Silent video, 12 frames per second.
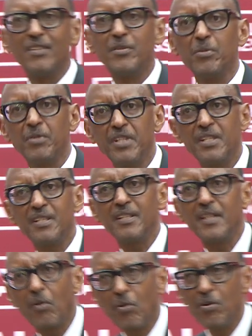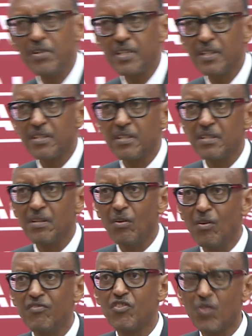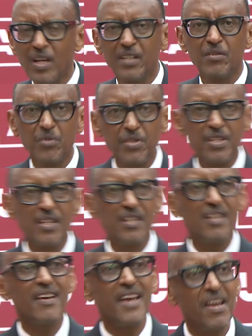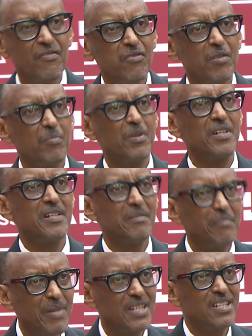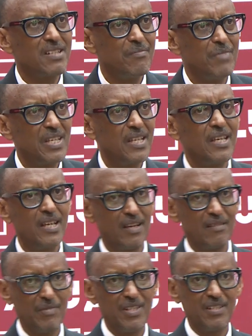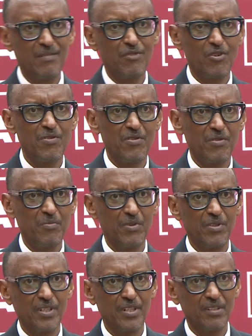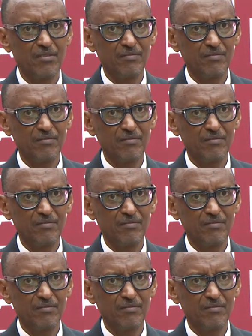do it in the context of trying to say everybody must be here, must be contributing.